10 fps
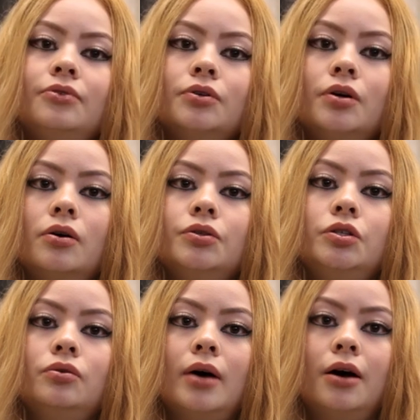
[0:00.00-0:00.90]
you go
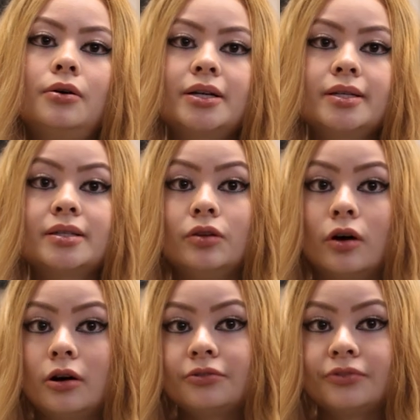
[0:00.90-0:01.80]
two hours
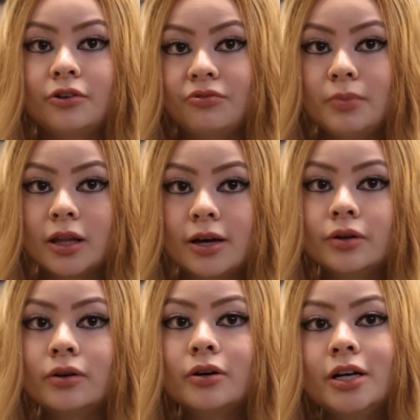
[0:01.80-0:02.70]
north of
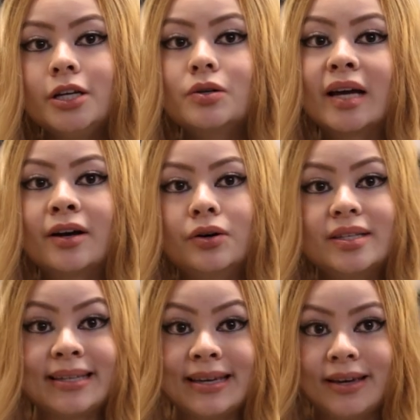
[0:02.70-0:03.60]
Milano, you can go
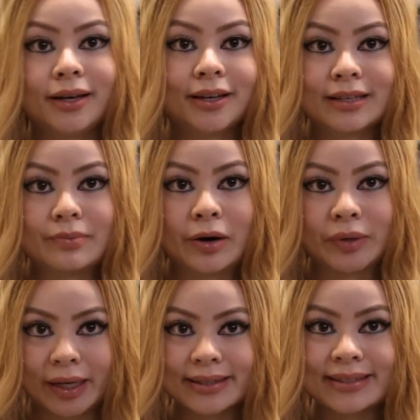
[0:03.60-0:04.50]
skiing in the
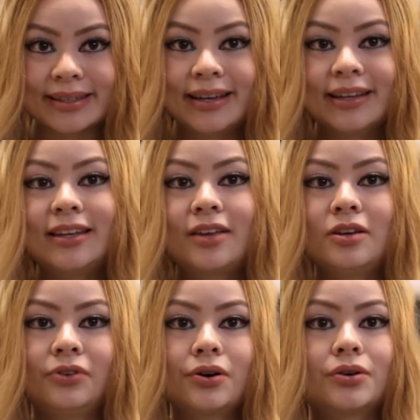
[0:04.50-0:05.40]
mountains. Then
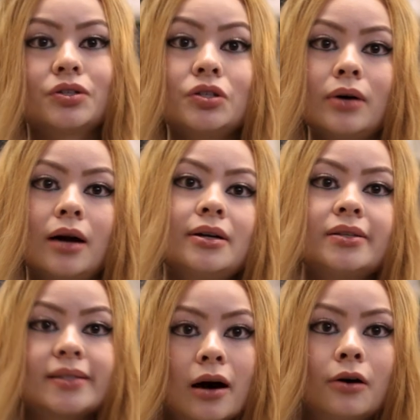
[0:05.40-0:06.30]
if you go two
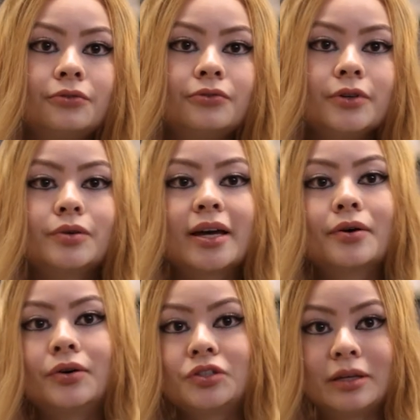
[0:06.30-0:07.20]
hours south, you can
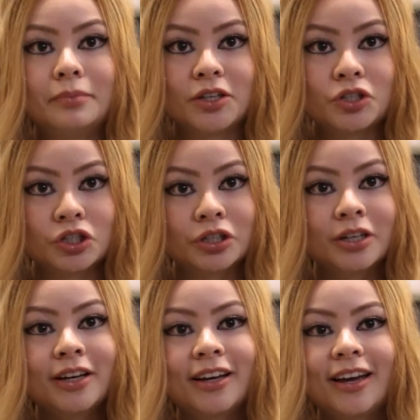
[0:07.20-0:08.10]
go to the beach.
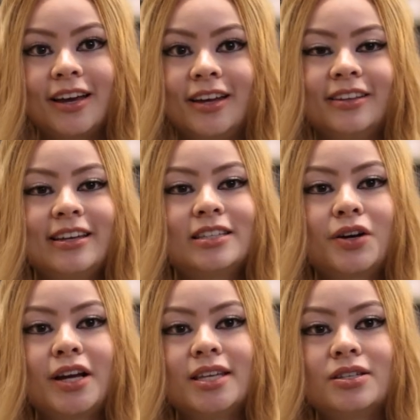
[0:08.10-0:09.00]
And it's
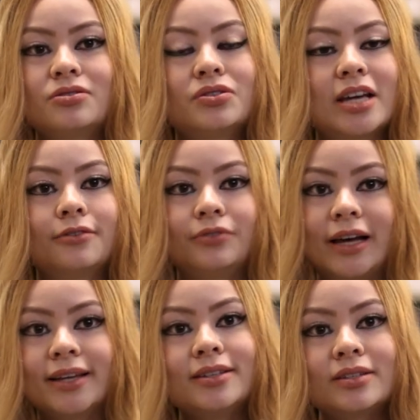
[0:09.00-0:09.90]
very easy to take
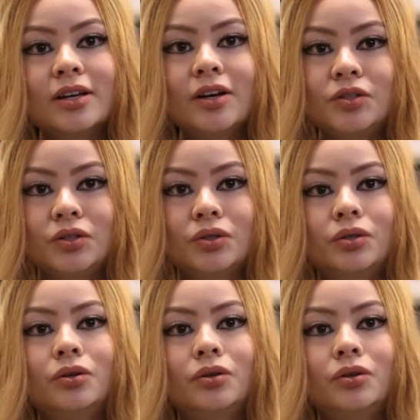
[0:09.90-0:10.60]
flights to